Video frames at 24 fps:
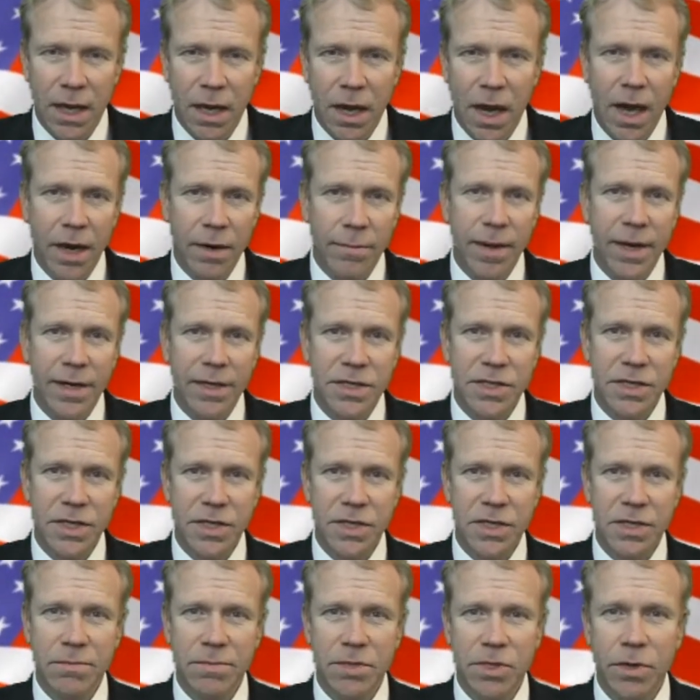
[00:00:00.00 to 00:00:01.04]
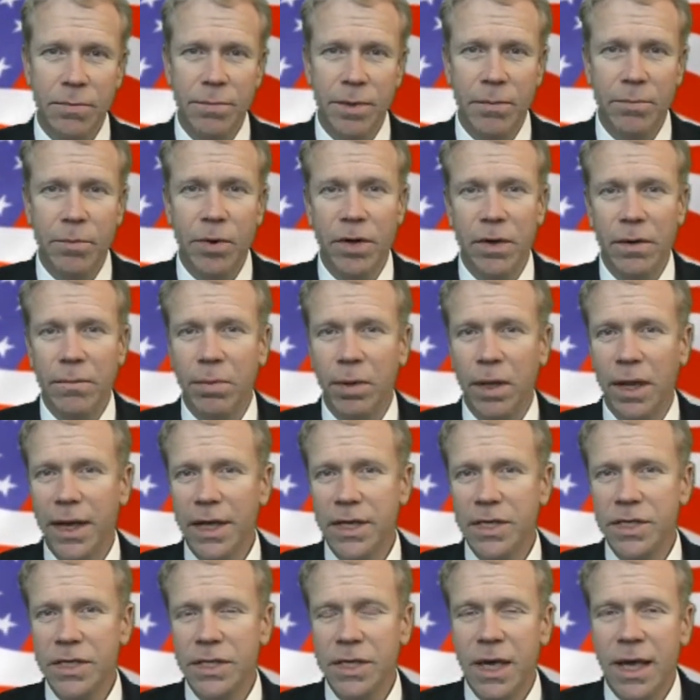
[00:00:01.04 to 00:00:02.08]
Automated systems could be put in
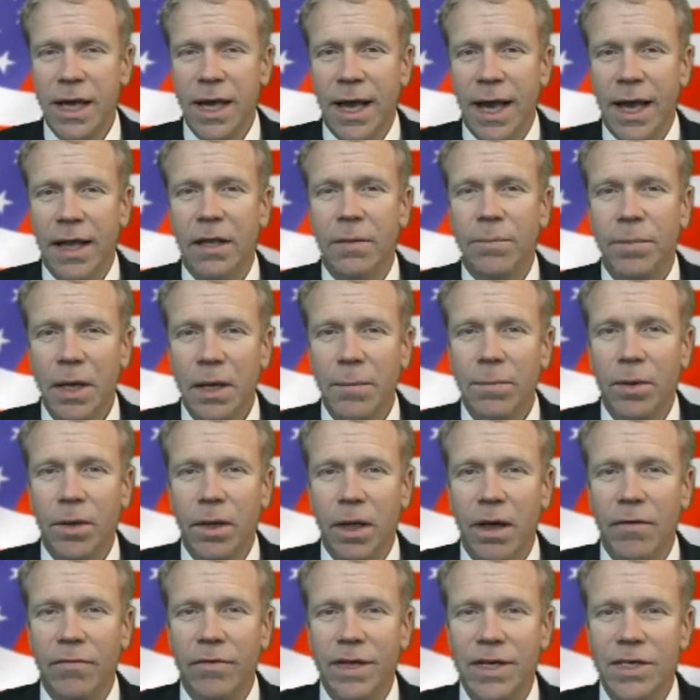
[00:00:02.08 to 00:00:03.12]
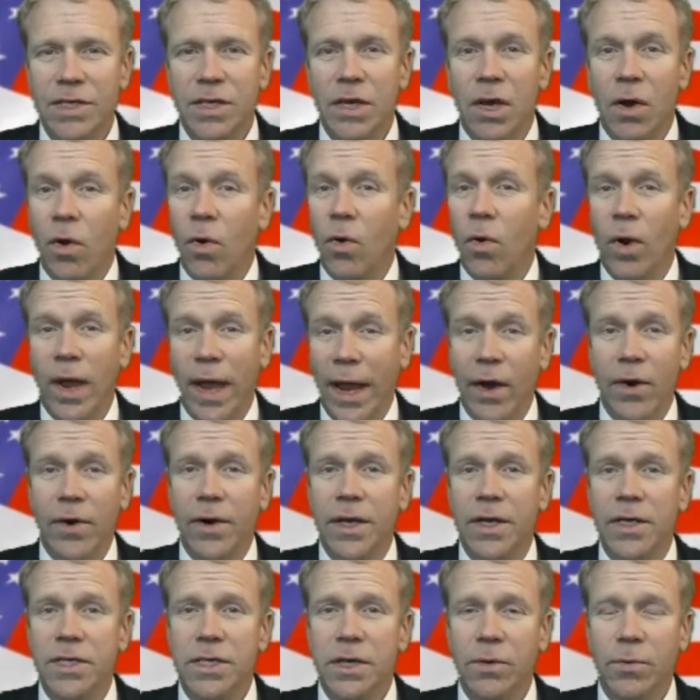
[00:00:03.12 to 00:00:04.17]
place, and the people of these
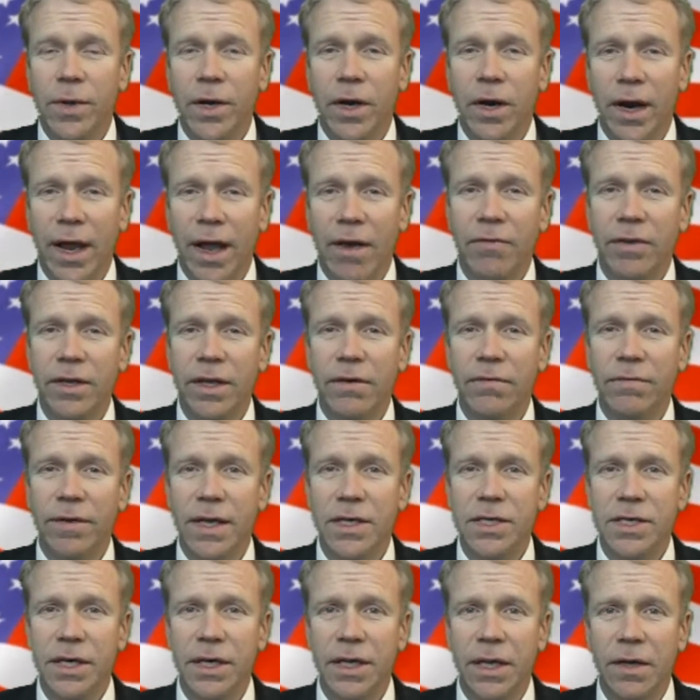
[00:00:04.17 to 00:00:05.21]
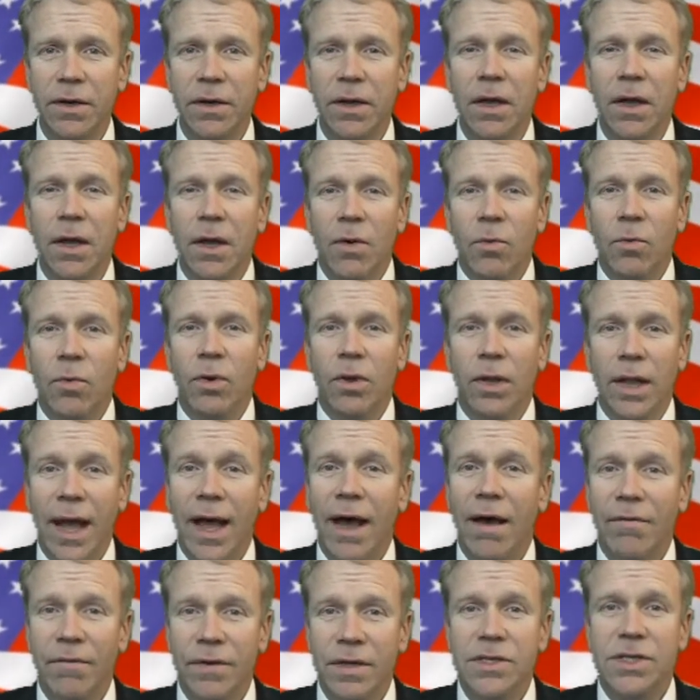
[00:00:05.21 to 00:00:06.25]
areas that we are heavily invested in will
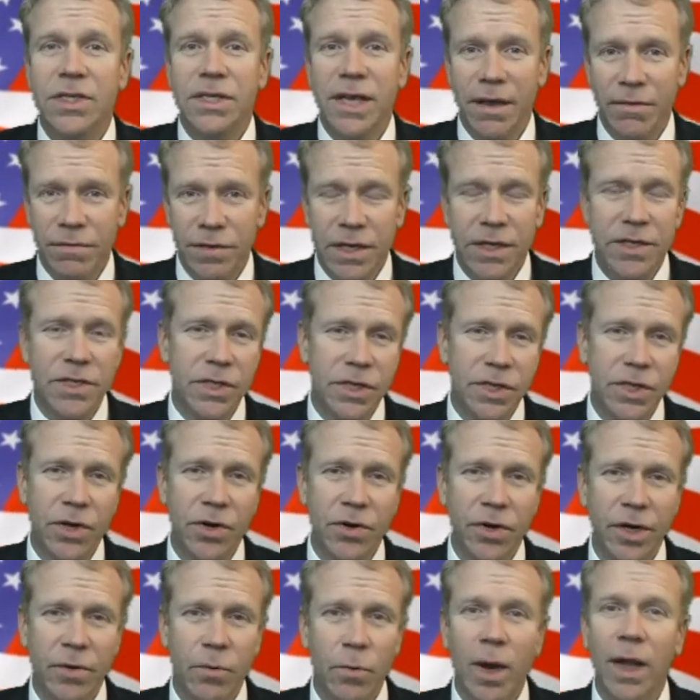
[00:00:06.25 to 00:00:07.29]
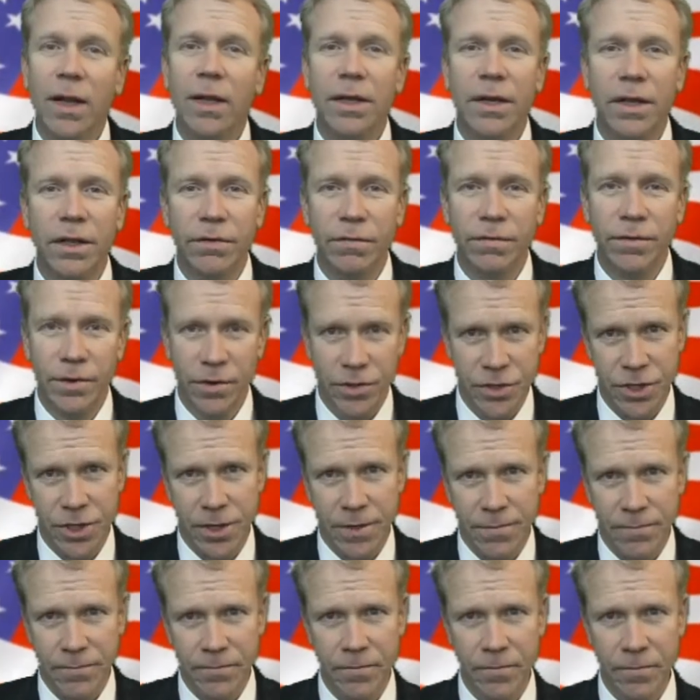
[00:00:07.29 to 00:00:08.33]
have safety and security well into the
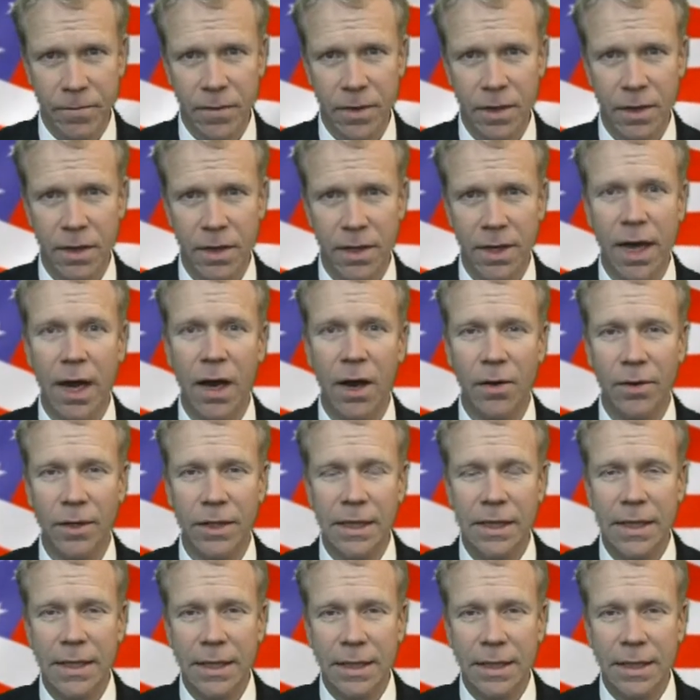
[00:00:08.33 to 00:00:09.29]
future. Now,